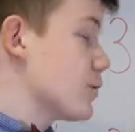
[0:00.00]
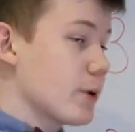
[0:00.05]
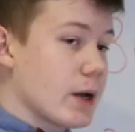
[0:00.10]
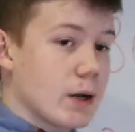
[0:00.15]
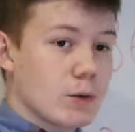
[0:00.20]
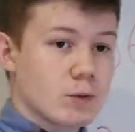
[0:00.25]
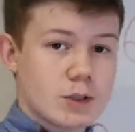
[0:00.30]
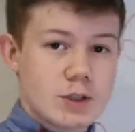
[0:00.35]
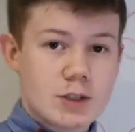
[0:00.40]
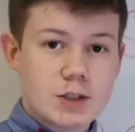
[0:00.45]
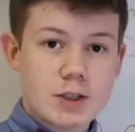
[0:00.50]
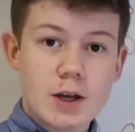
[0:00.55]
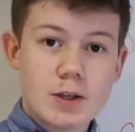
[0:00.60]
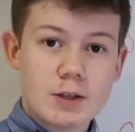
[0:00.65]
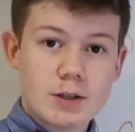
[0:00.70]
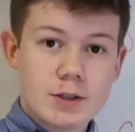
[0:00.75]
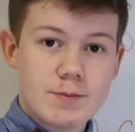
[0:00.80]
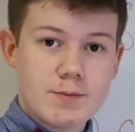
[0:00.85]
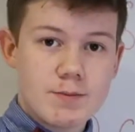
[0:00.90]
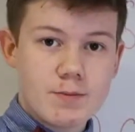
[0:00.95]
around the
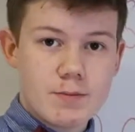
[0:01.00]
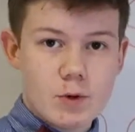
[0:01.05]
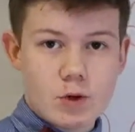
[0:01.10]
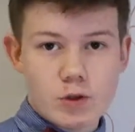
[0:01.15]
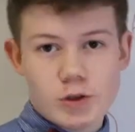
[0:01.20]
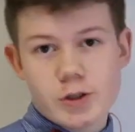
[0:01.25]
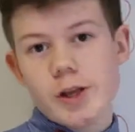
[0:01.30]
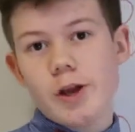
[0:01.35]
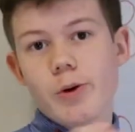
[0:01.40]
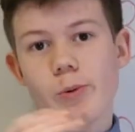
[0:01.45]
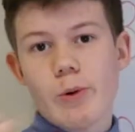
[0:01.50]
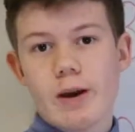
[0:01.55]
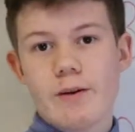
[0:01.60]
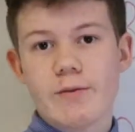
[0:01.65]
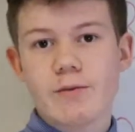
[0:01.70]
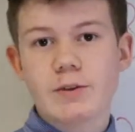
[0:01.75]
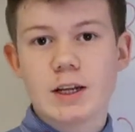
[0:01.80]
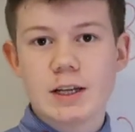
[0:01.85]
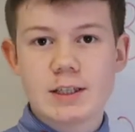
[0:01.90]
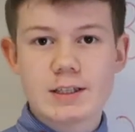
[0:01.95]
sun, or slower
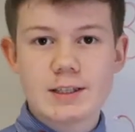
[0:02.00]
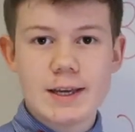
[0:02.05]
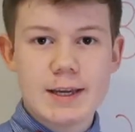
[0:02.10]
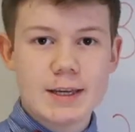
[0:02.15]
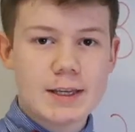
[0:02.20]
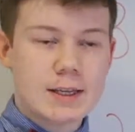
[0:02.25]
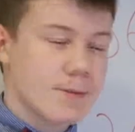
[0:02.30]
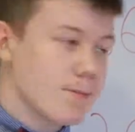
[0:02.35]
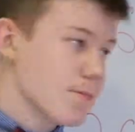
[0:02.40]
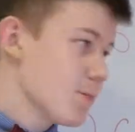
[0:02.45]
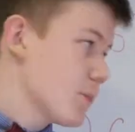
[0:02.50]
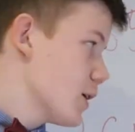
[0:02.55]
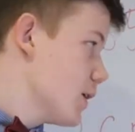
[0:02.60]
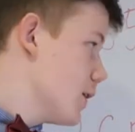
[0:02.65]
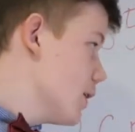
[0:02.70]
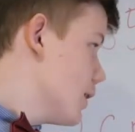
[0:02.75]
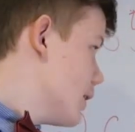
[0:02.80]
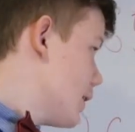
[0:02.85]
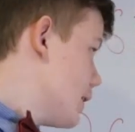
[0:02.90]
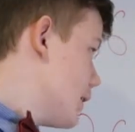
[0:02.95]
for that sake.
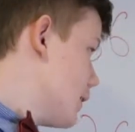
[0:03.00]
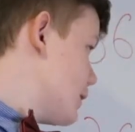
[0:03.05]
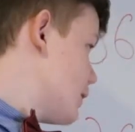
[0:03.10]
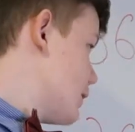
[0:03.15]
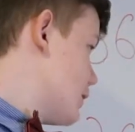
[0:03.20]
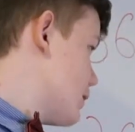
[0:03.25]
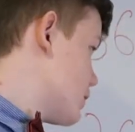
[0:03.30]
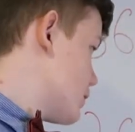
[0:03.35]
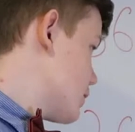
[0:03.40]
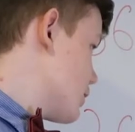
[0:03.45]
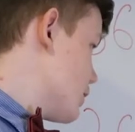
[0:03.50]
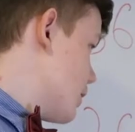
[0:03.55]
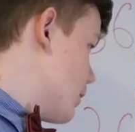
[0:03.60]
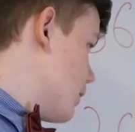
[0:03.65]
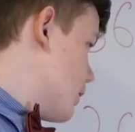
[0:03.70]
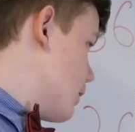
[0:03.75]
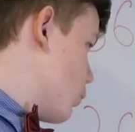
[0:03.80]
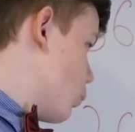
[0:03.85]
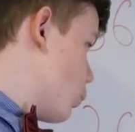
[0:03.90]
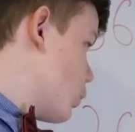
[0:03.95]
It is
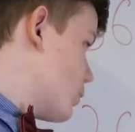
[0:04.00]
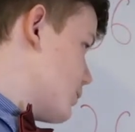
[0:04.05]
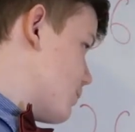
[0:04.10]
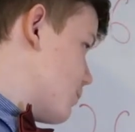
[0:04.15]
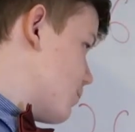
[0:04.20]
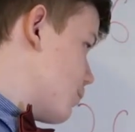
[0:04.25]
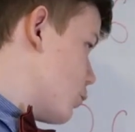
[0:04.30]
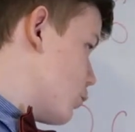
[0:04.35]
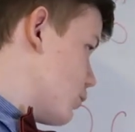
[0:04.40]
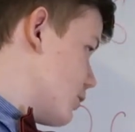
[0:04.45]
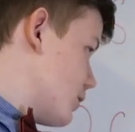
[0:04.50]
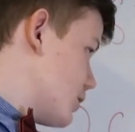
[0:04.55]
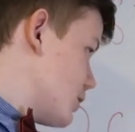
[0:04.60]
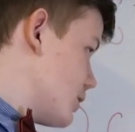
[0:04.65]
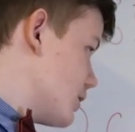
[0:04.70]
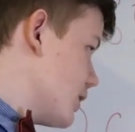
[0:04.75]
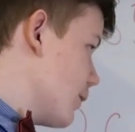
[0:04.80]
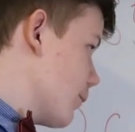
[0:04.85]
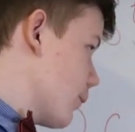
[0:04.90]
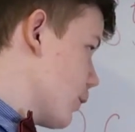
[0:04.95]

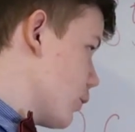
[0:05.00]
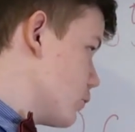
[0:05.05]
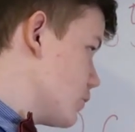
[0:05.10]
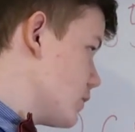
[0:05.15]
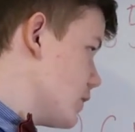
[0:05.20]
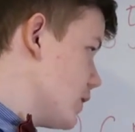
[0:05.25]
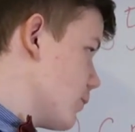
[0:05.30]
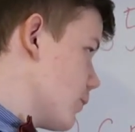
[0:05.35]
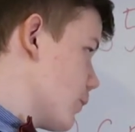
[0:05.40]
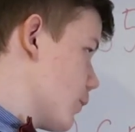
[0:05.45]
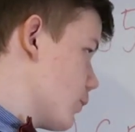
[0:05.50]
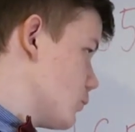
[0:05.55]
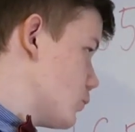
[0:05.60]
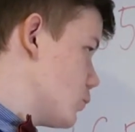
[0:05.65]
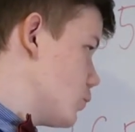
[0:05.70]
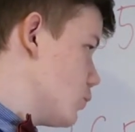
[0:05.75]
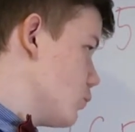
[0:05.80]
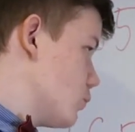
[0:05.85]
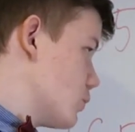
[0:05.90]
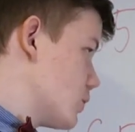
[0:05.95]

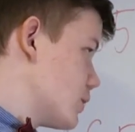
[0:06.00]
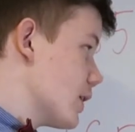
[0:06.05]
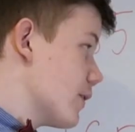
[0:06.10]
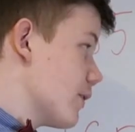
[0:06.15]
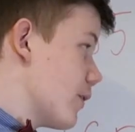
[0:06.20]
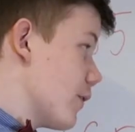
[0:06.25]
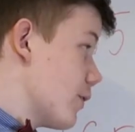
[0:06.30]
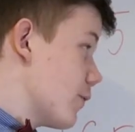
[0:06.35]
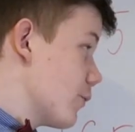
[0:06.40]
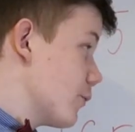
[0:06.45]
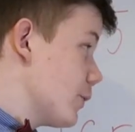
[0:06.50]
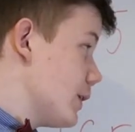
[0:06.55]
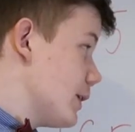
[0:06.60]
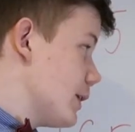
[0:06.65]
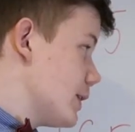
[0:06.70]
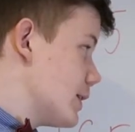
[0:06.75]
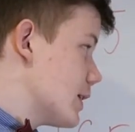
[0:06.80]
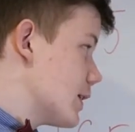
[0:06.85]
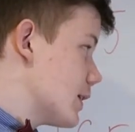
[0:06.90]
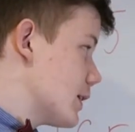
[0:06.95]

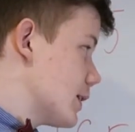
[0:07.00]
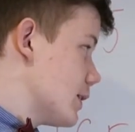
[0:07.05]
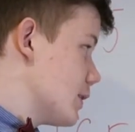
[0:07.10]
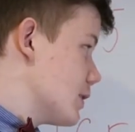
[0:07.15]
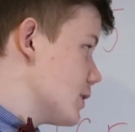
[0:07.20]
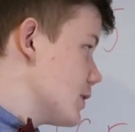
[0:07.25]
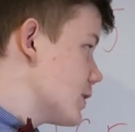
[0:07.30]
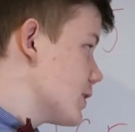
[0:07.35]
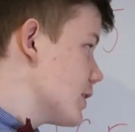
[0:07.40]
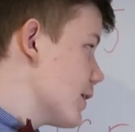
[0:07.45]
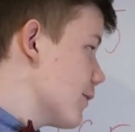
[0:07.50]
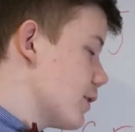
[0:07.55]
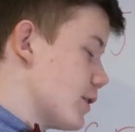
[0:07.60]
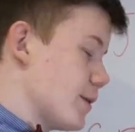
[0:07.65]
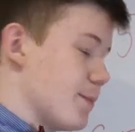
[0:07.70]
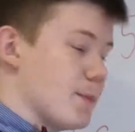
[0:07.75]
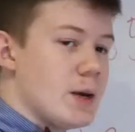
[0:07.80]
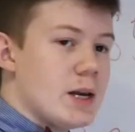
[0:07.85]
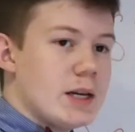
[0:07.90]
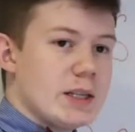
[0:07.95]
1.0027397,
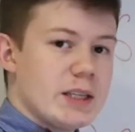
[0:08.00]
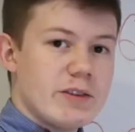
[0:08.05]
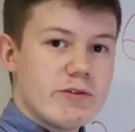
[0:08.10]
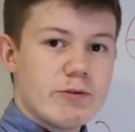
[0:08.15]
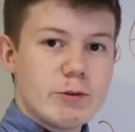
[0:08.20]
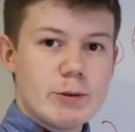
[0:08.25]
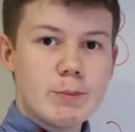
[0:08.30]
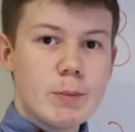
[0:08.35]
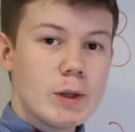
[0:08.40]
and if we